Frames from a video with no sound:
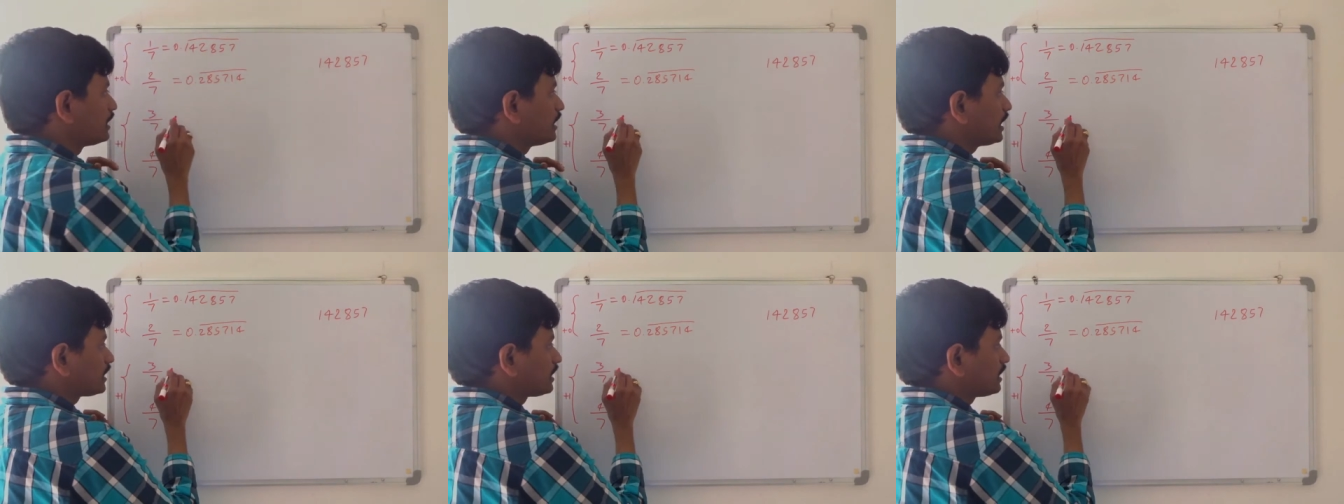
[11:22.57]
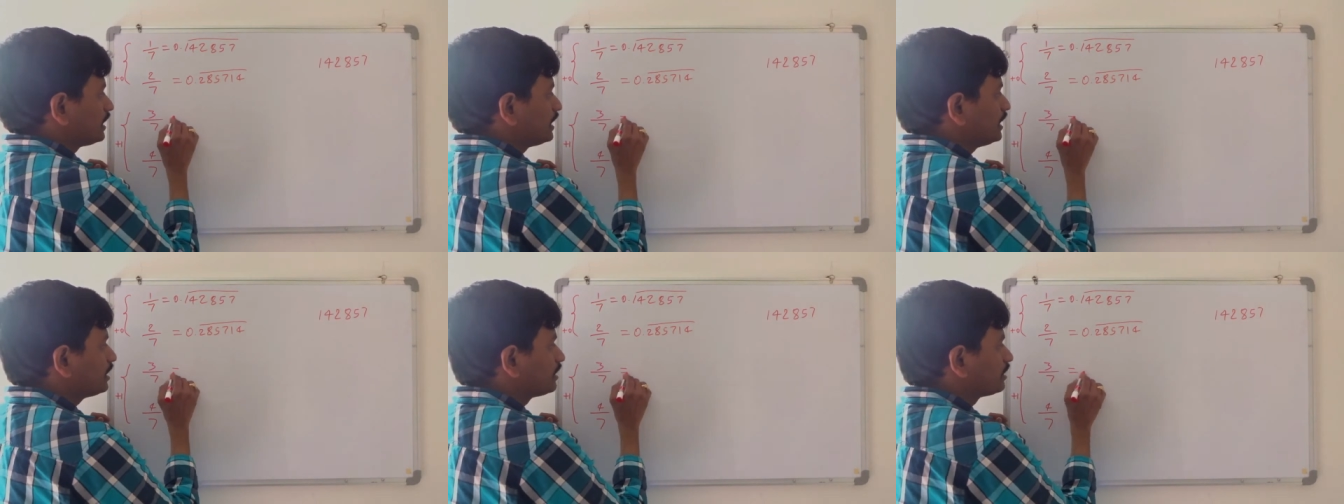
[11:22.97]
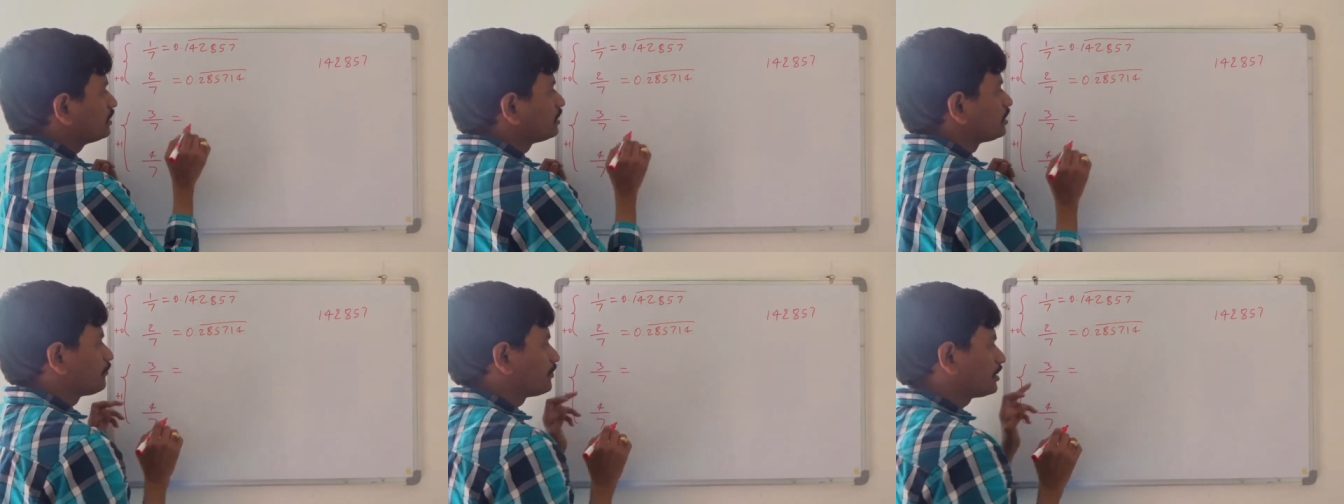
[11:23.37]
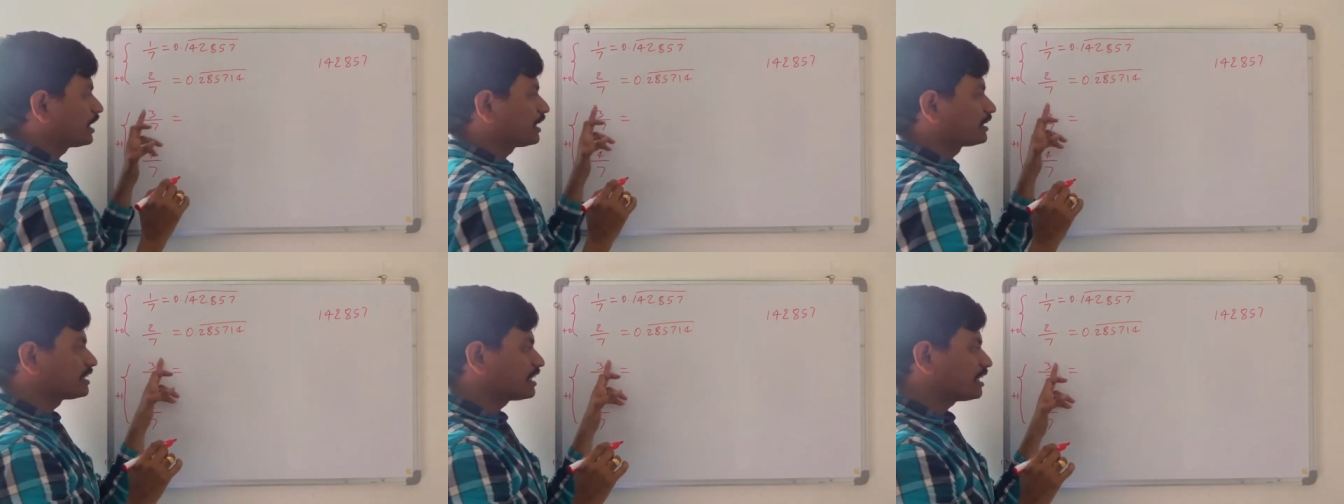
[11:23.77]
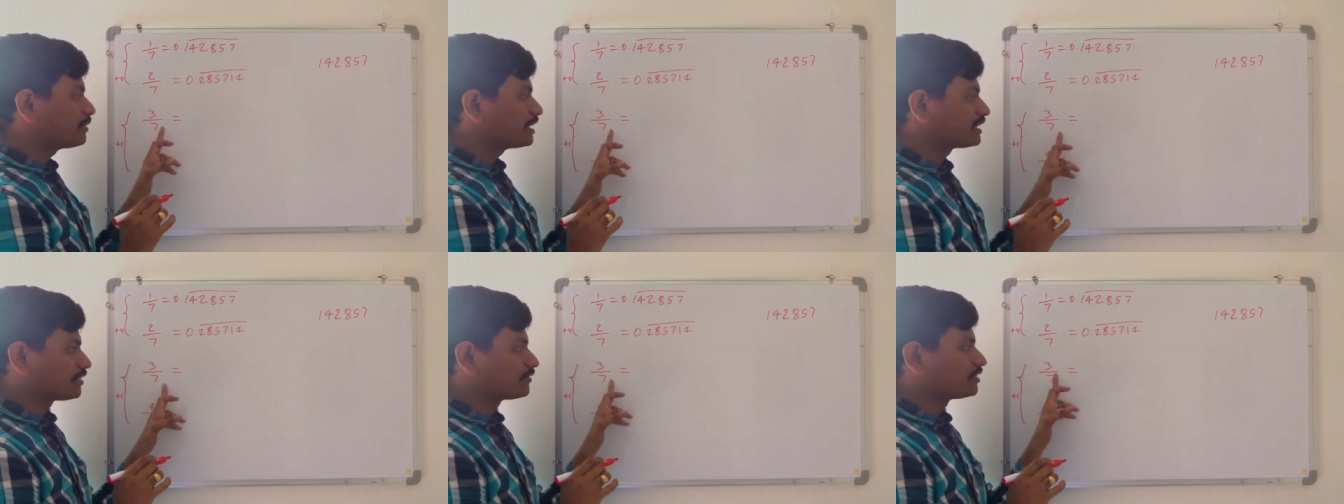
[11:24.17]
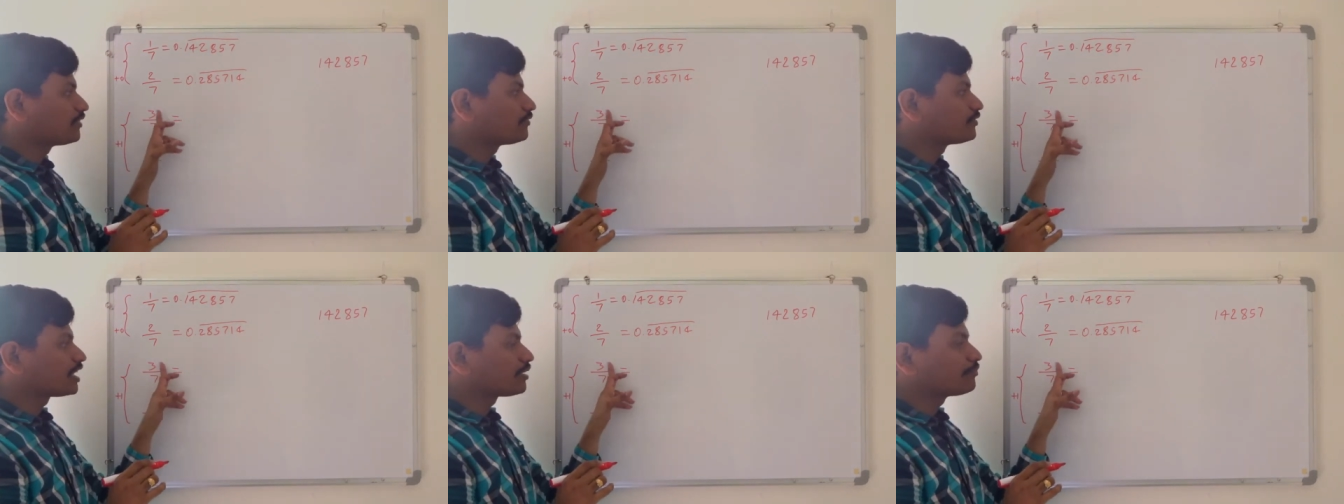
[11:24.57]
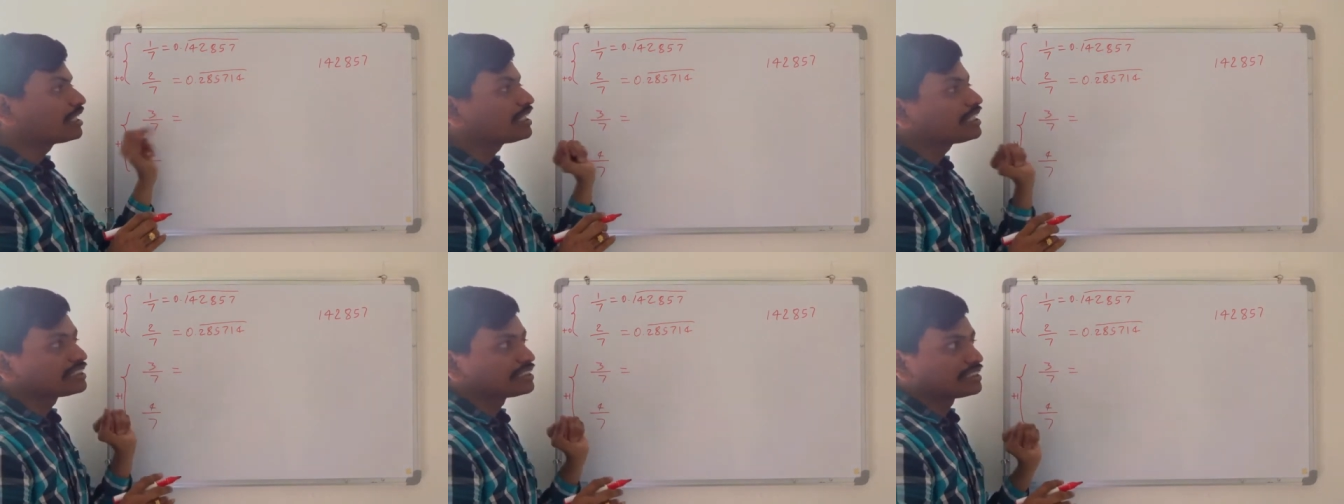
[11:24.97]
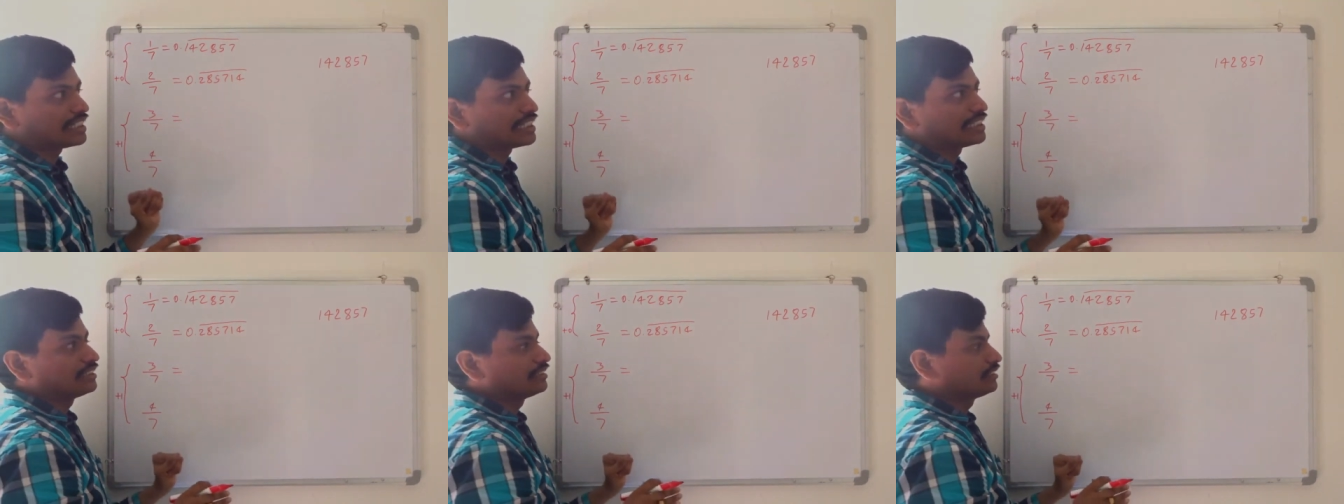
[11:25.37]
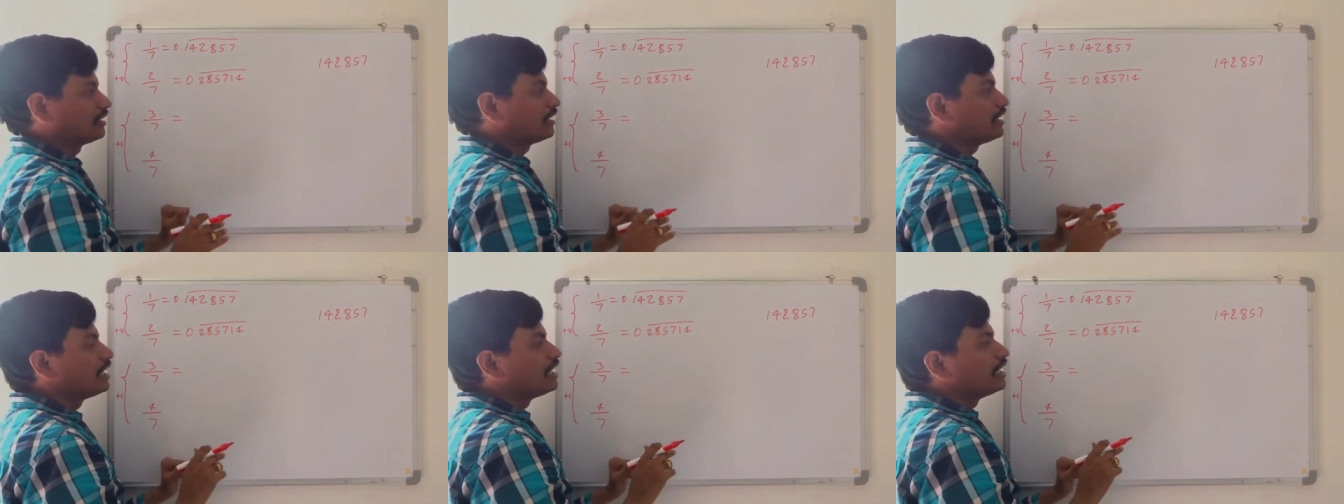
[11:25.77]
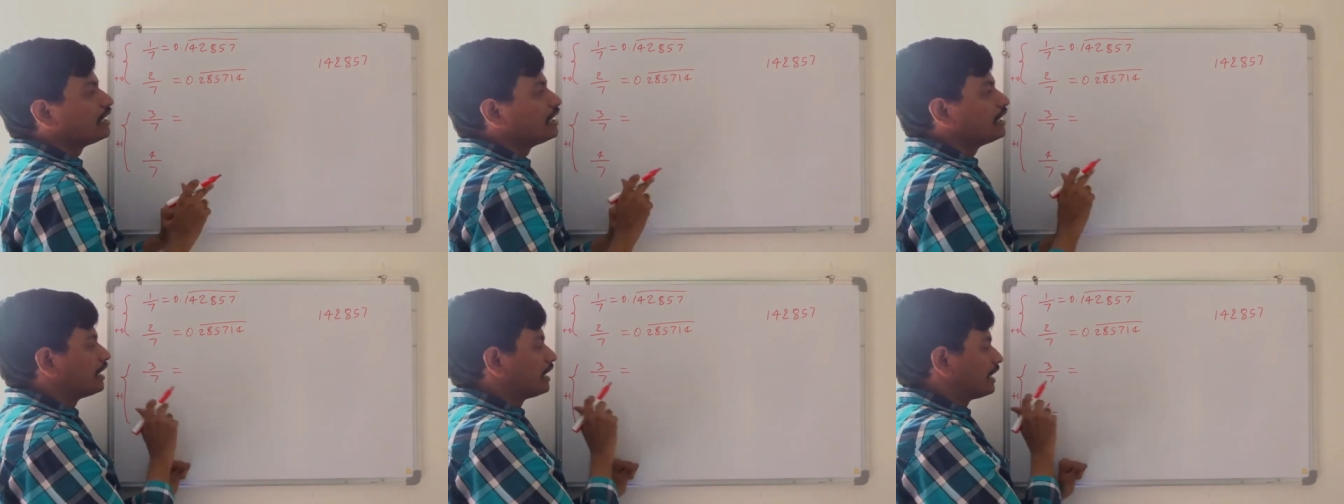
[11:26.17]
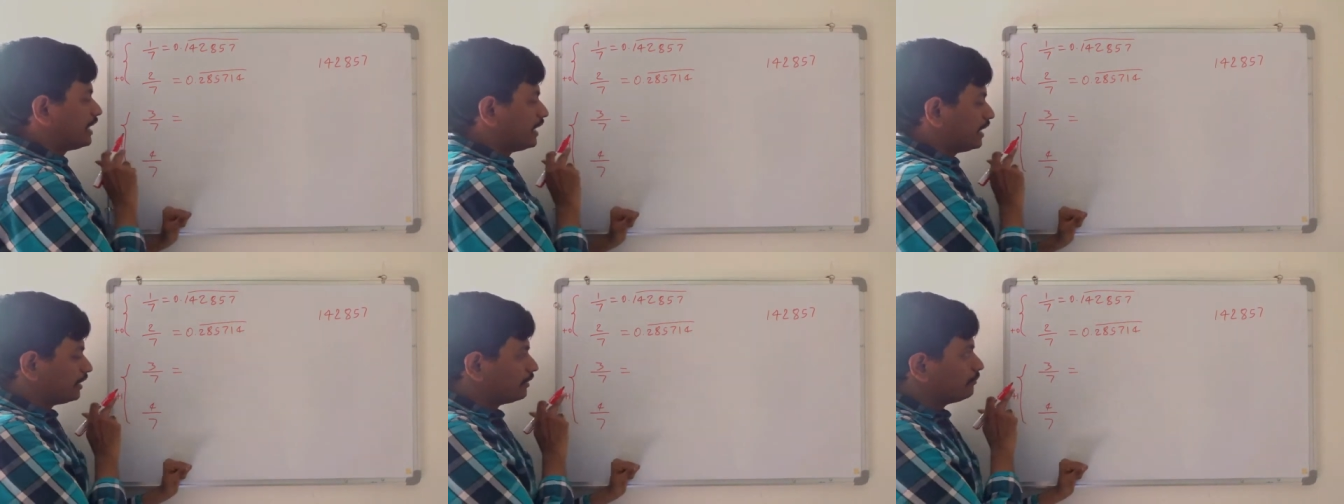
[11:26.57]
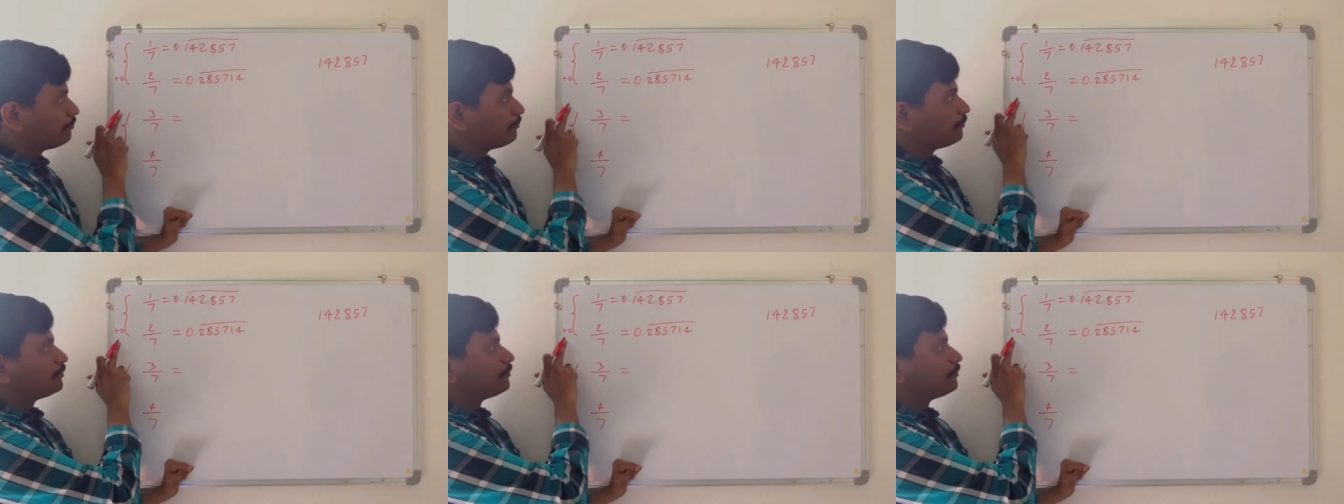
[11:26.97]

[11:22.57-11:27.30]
Next here if we take 3 by 7, if the remainder is 3, here